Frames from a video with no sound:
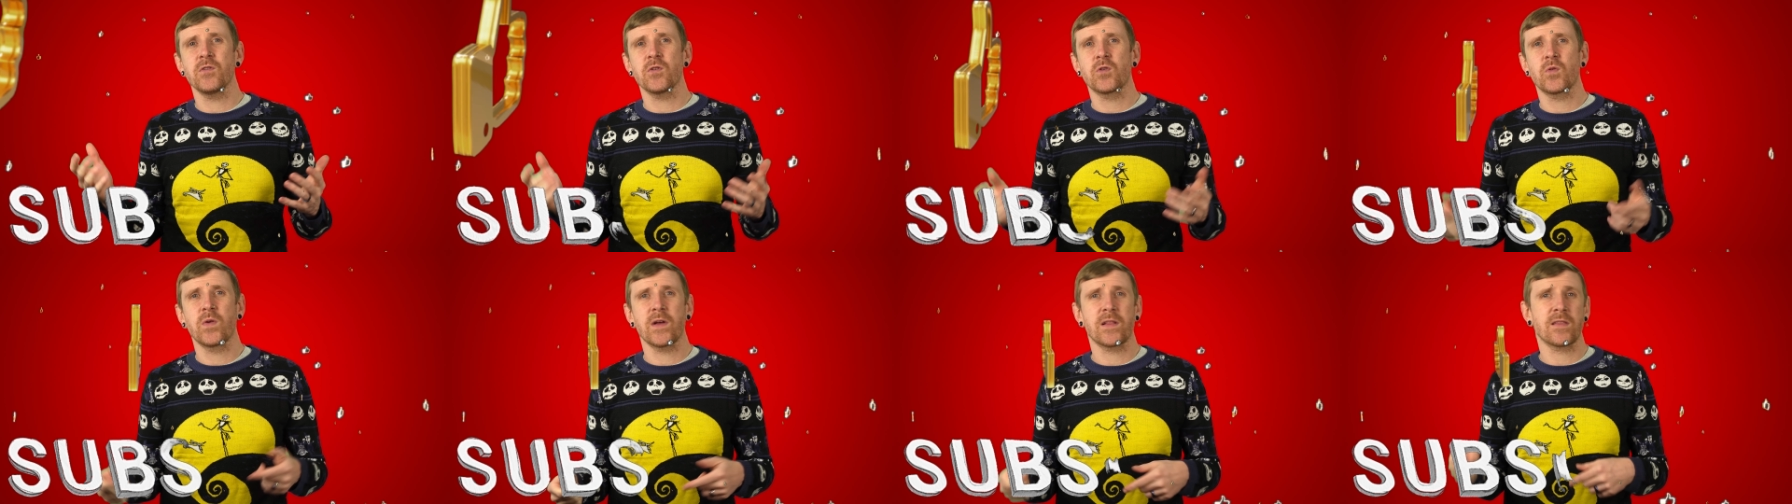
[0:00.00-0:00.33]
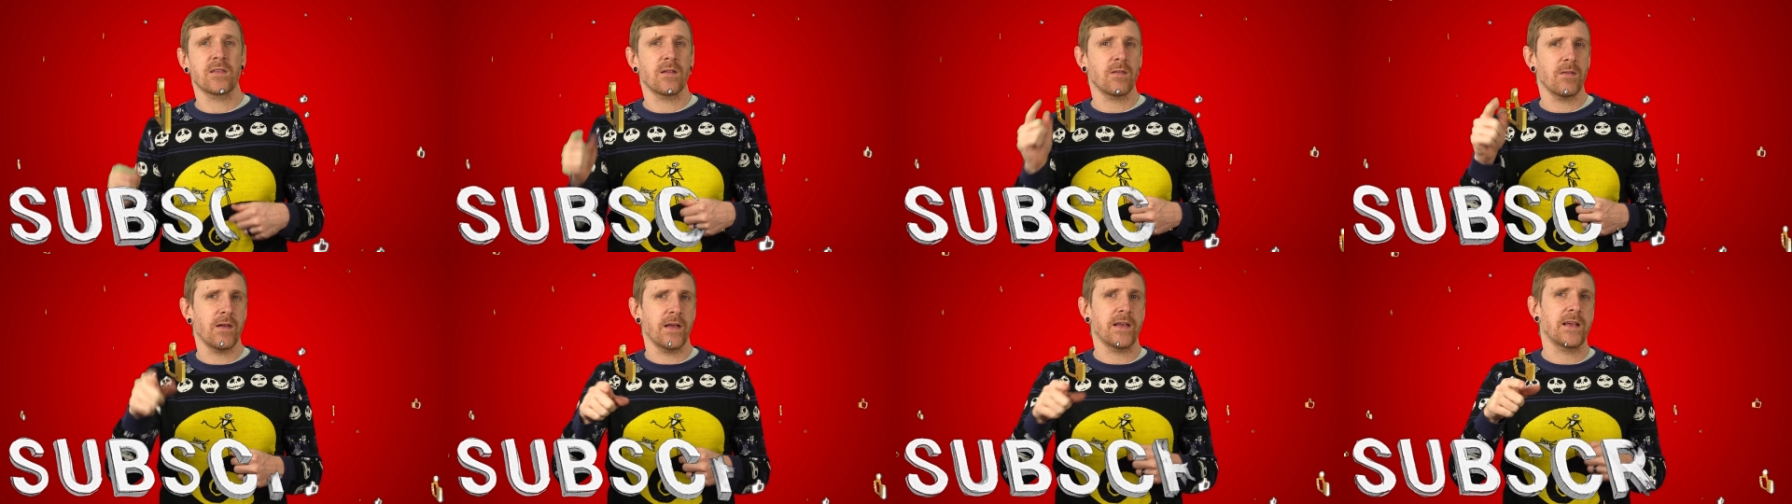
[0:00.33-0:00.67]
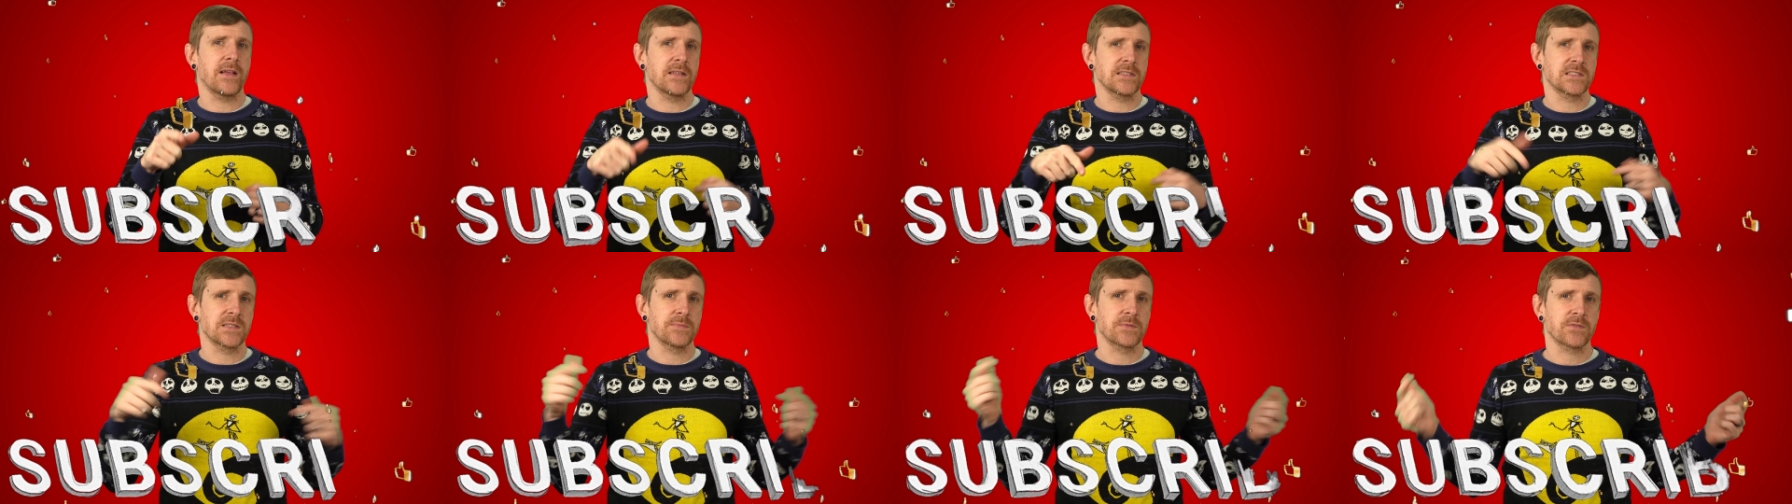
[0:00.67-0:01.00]
click the like
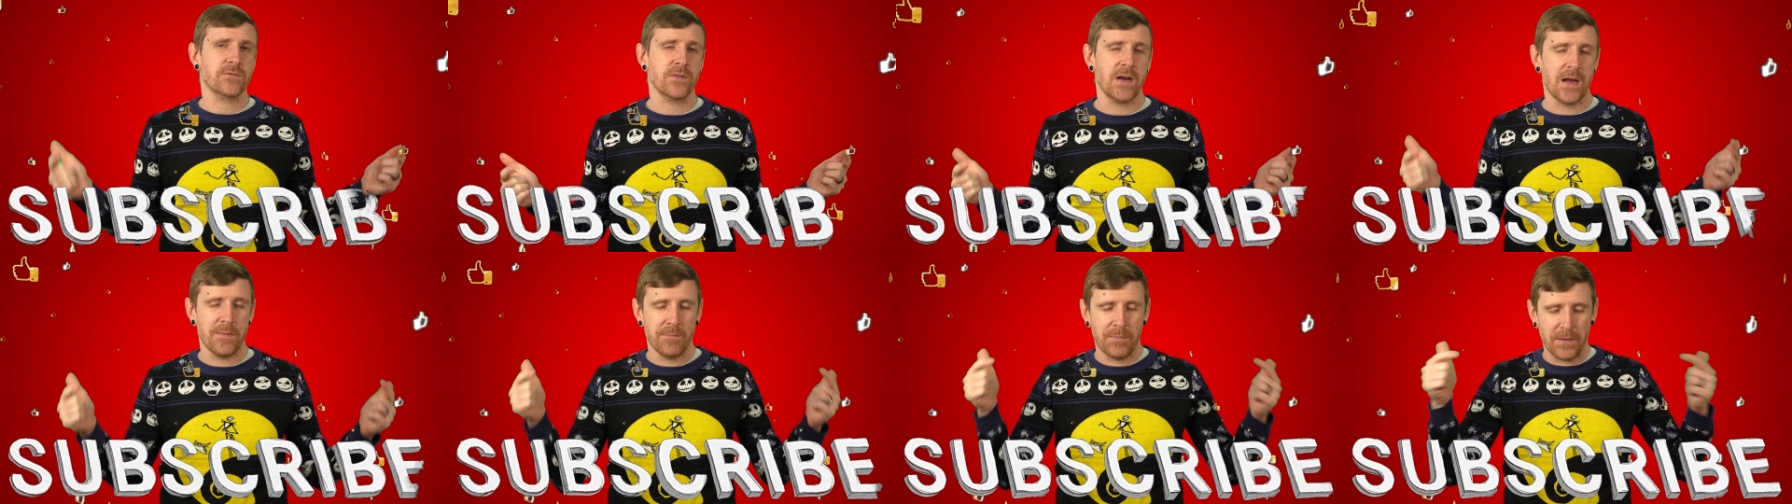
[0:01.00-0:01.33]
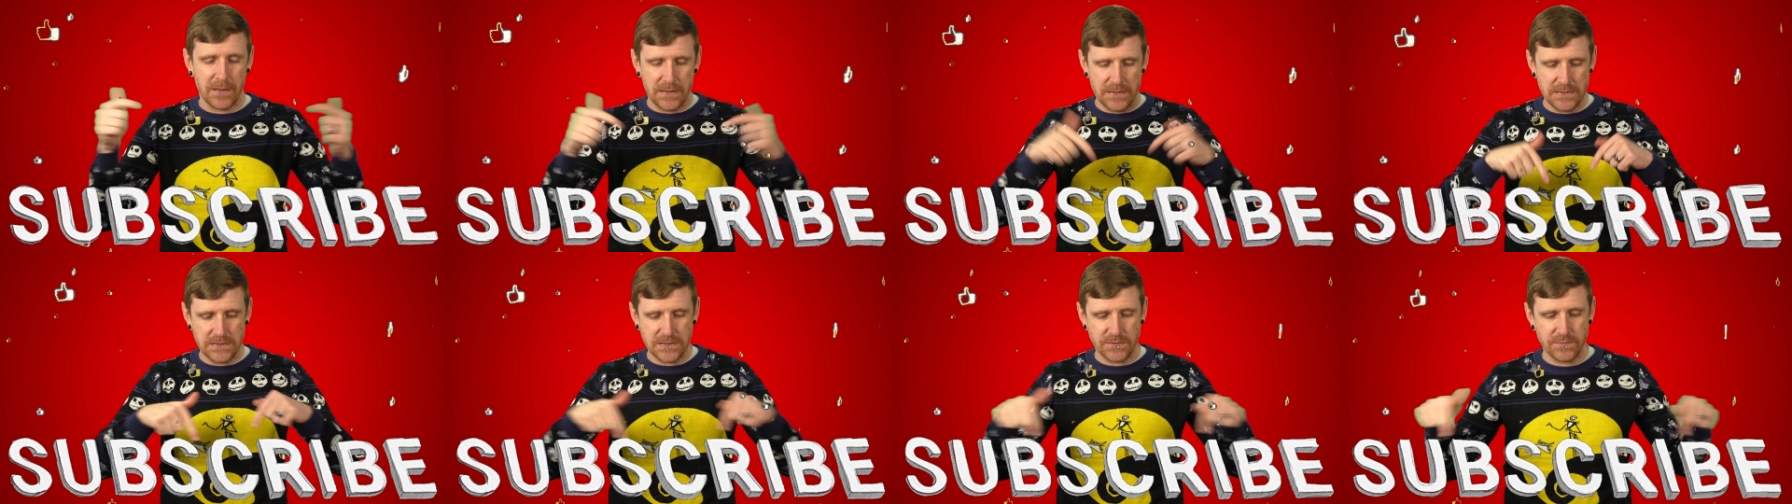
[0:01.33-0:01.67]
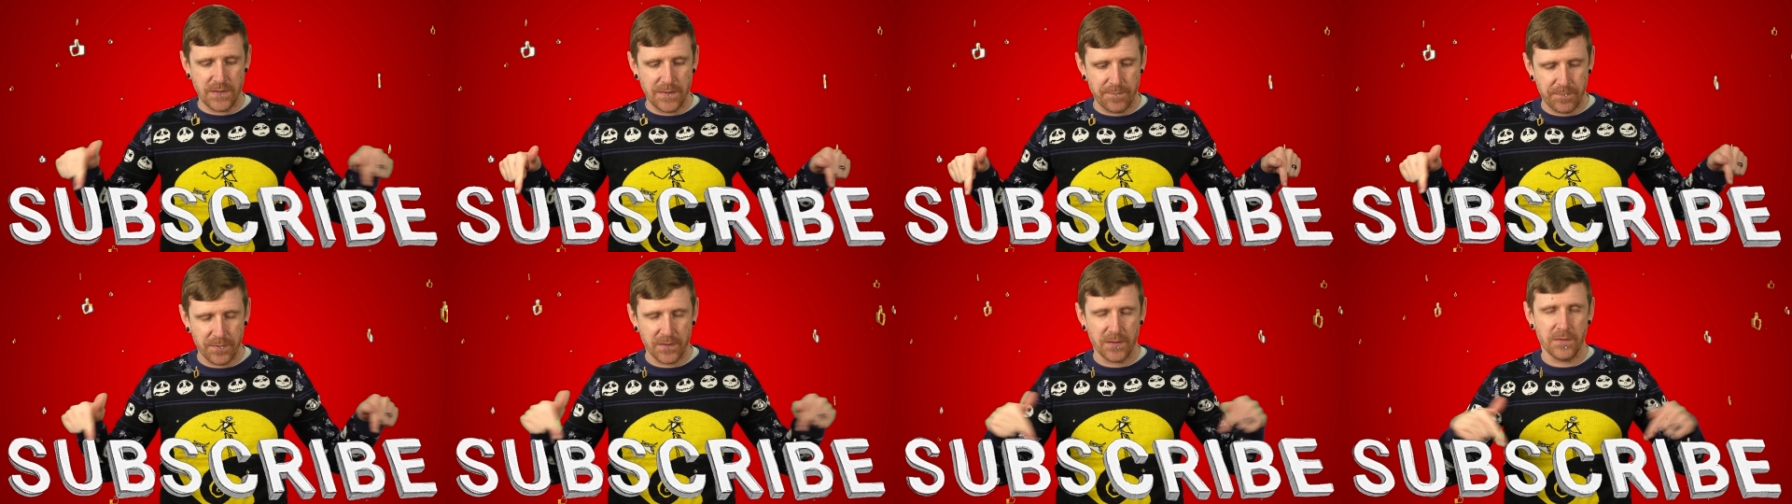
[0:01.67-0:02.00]
and subscribe buttons
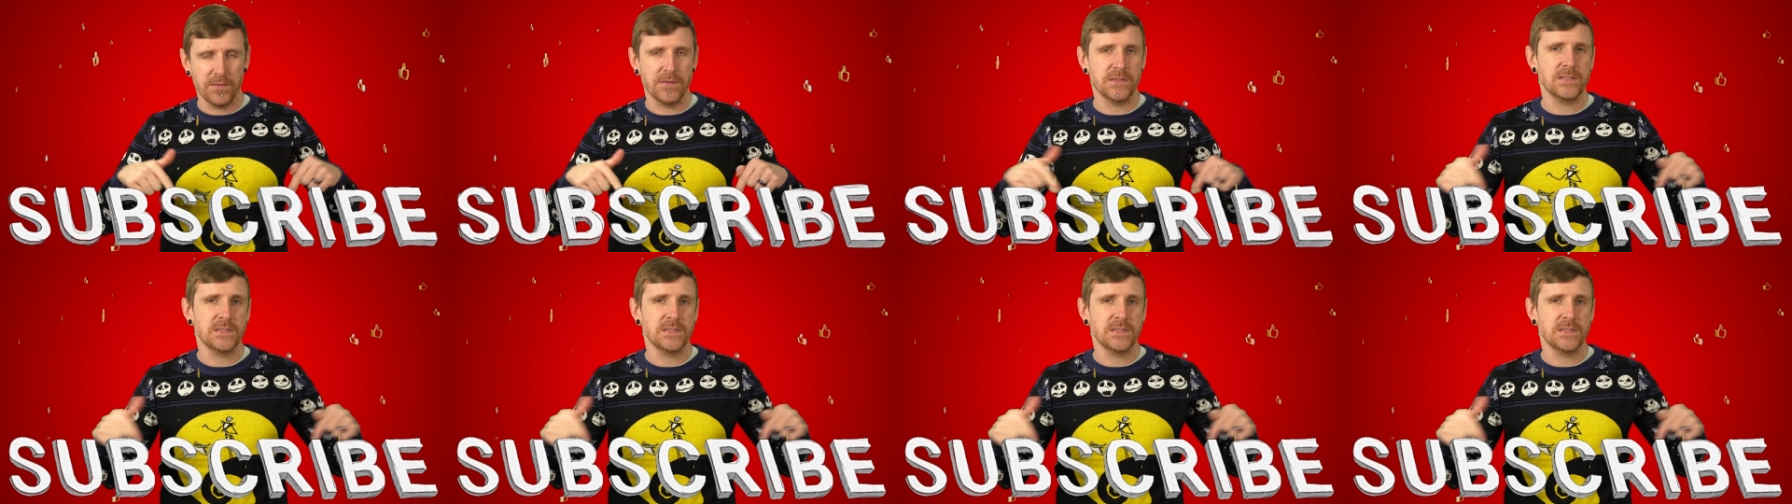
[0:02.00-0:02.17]
right below